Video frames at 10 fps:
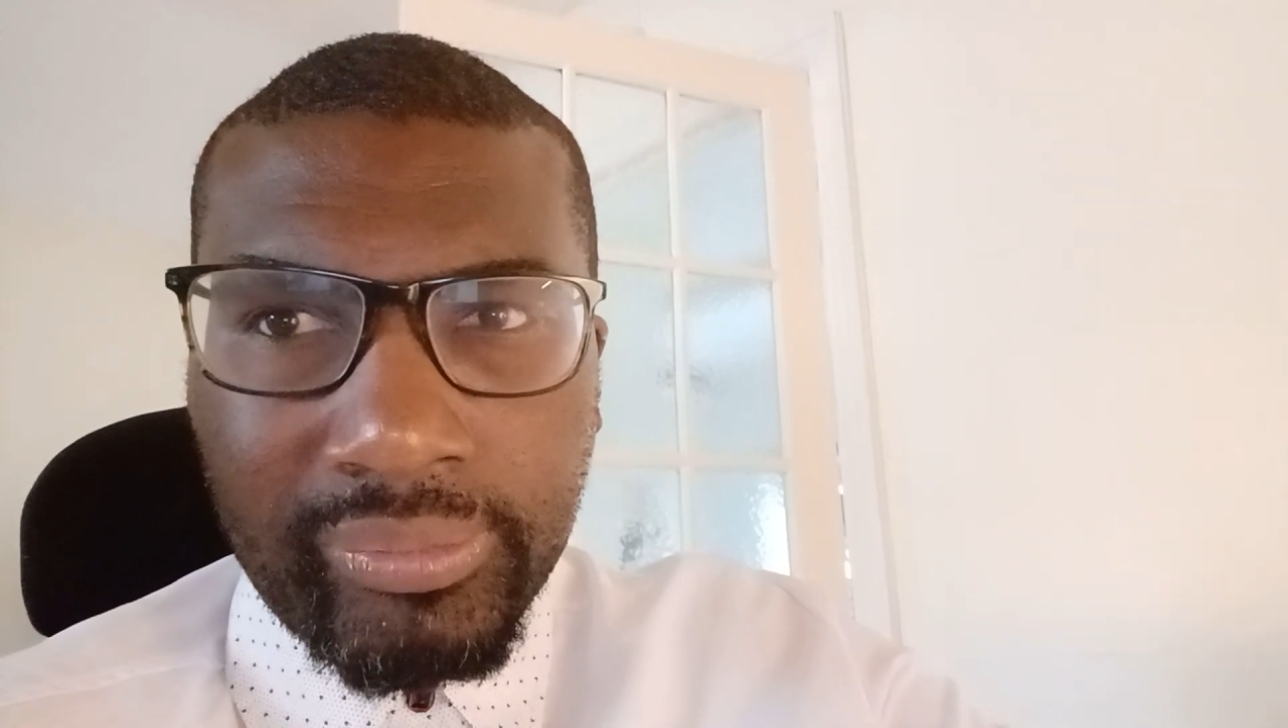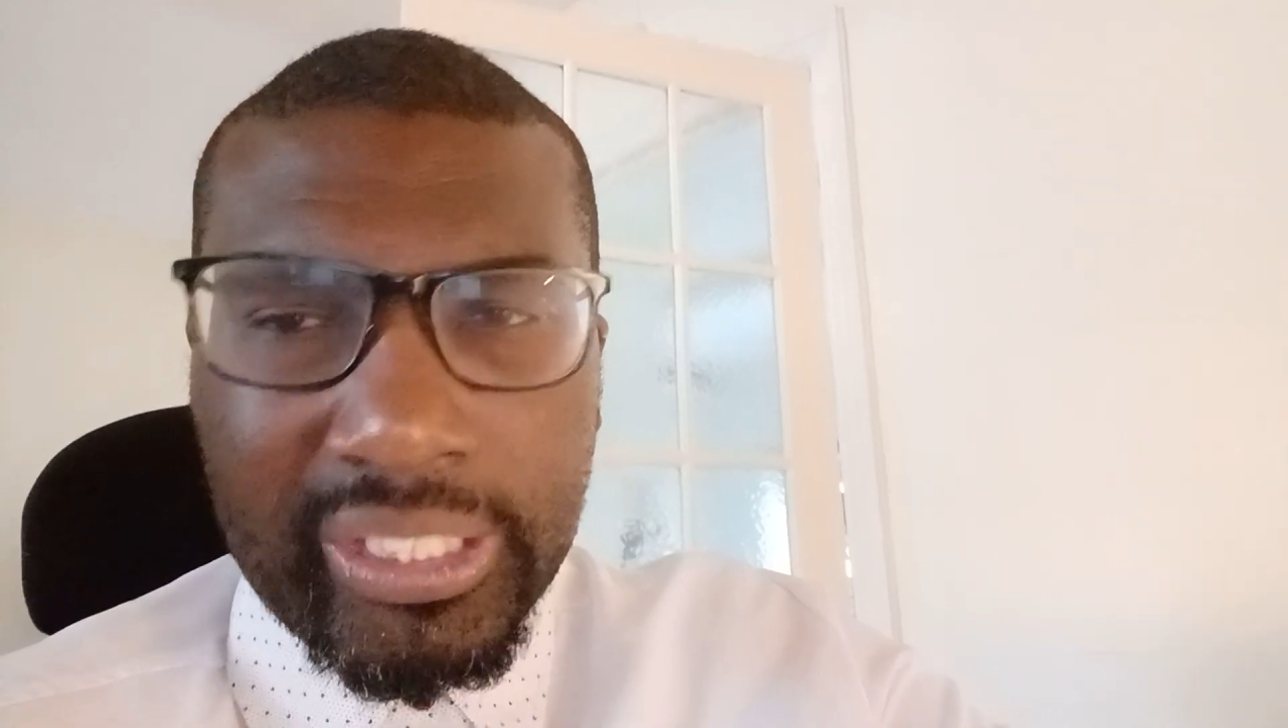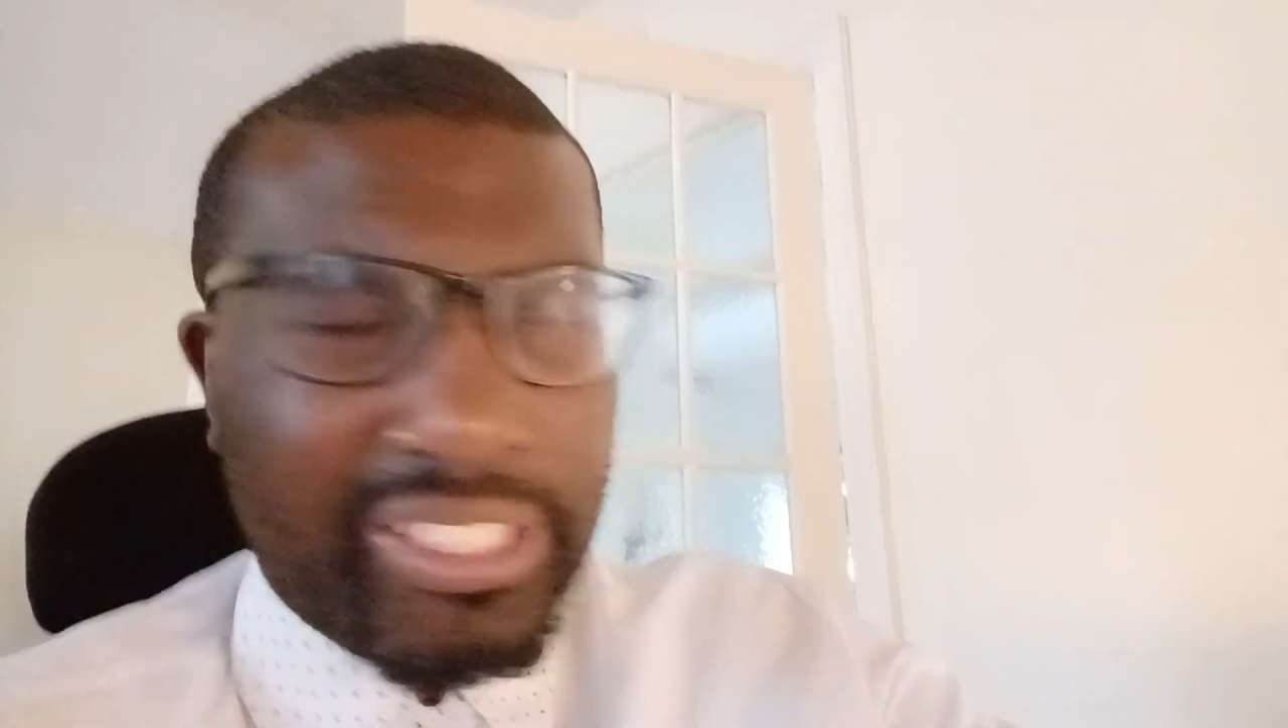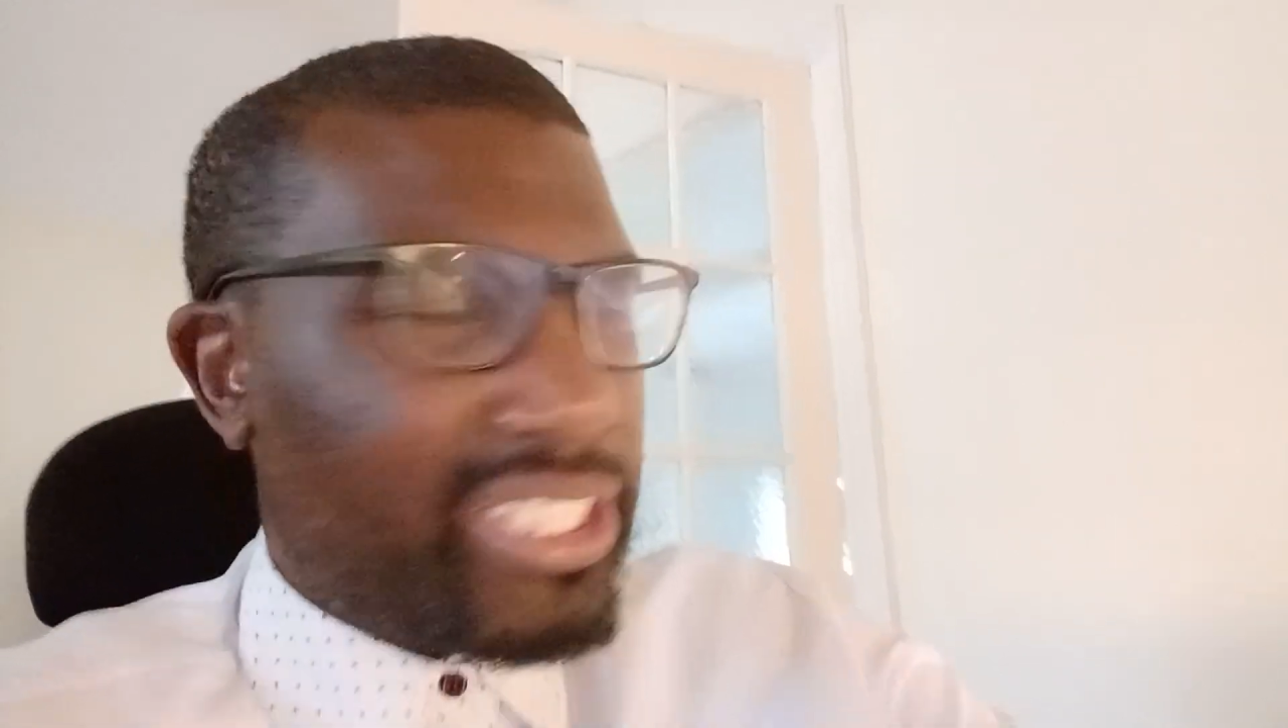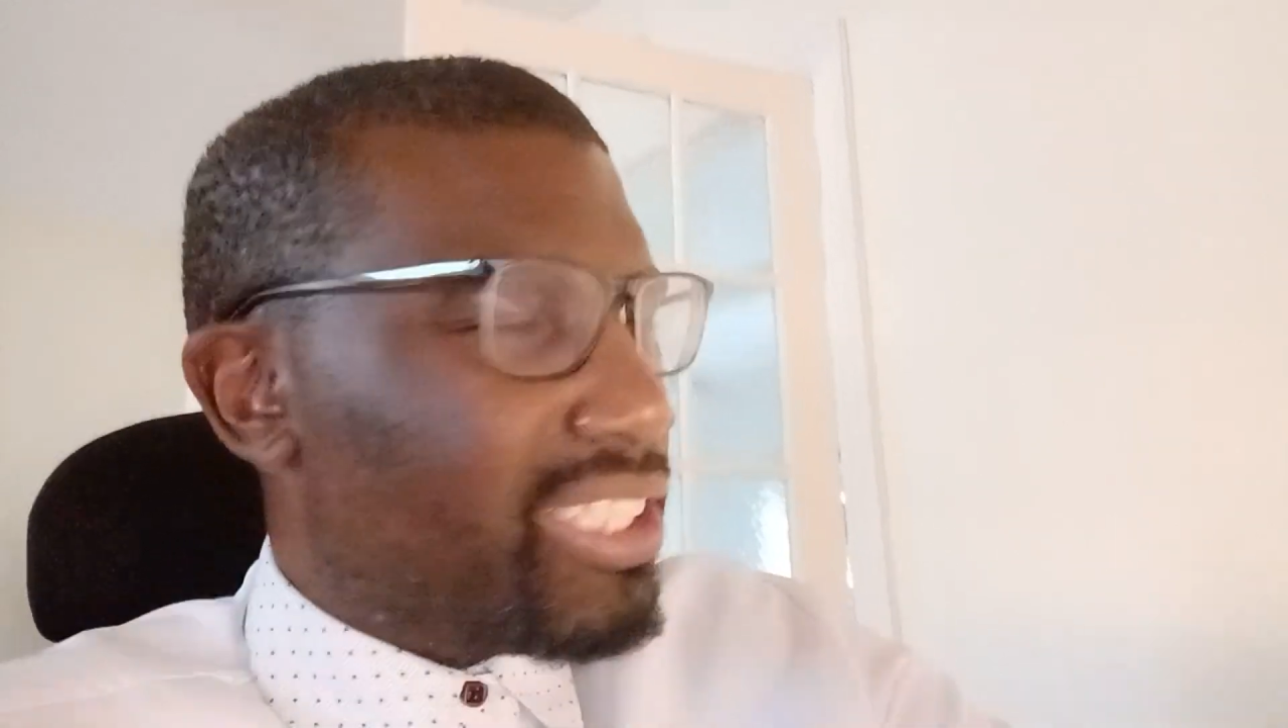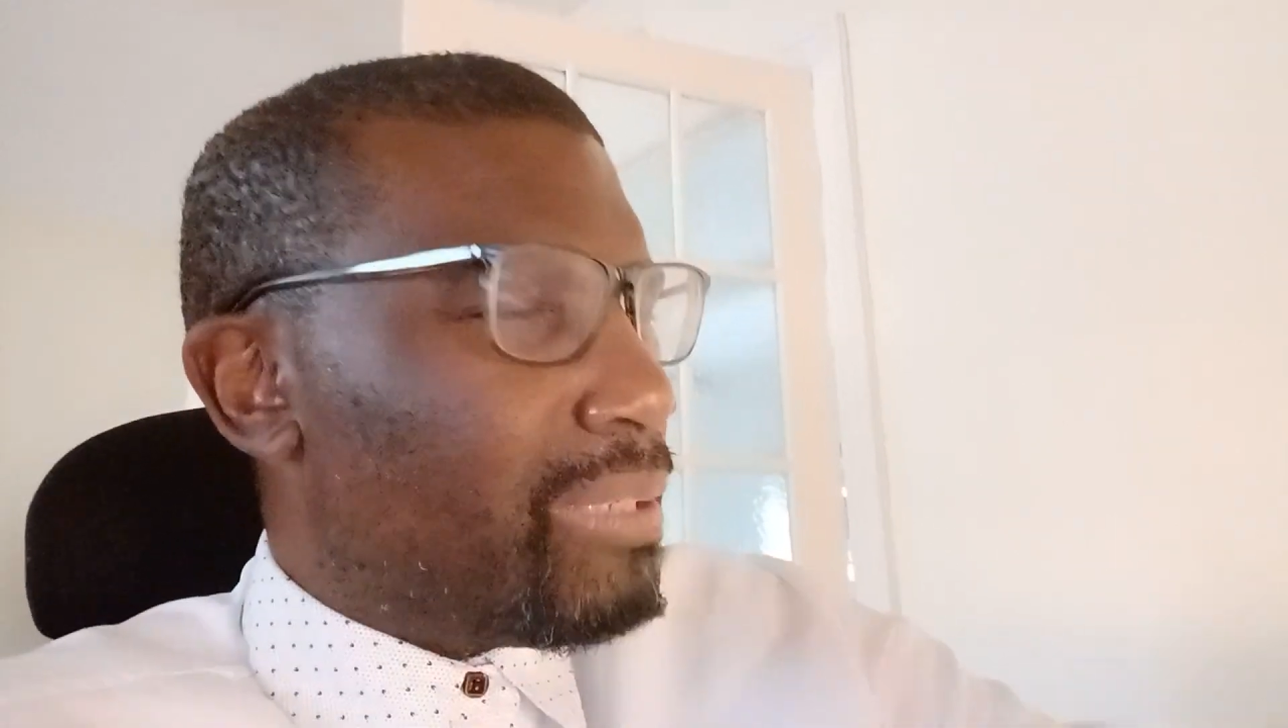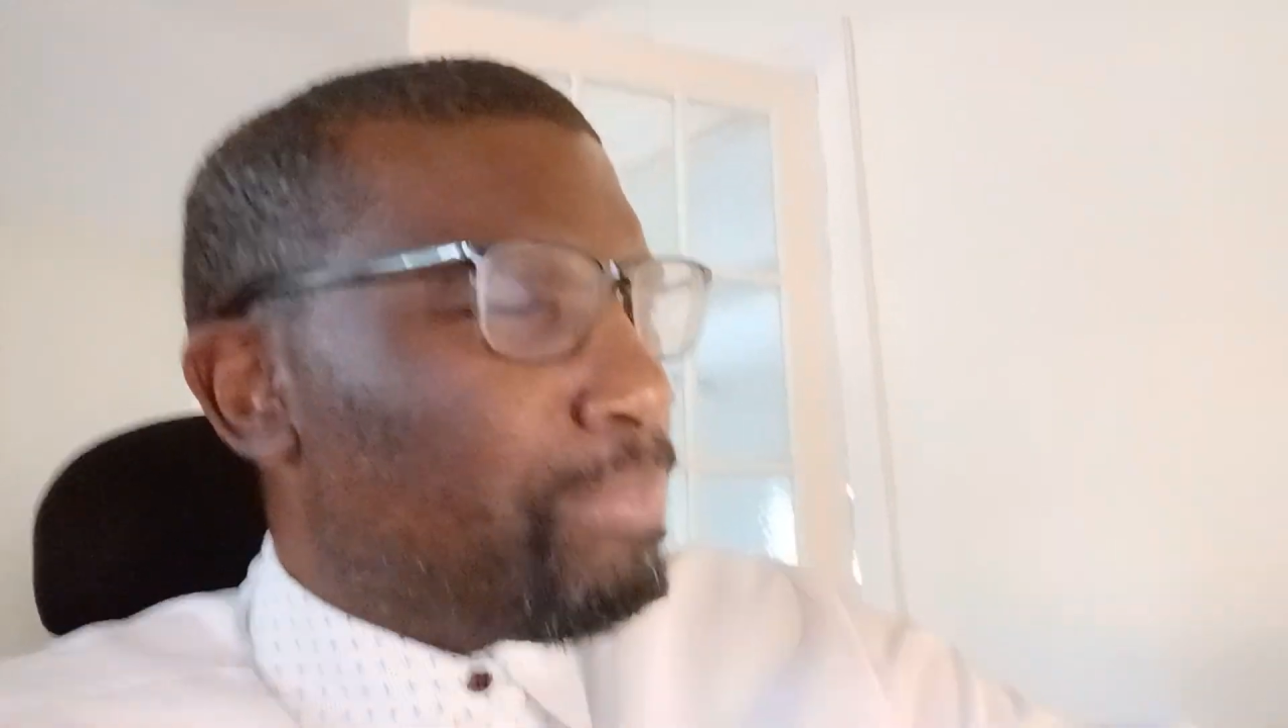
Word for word: Is he going to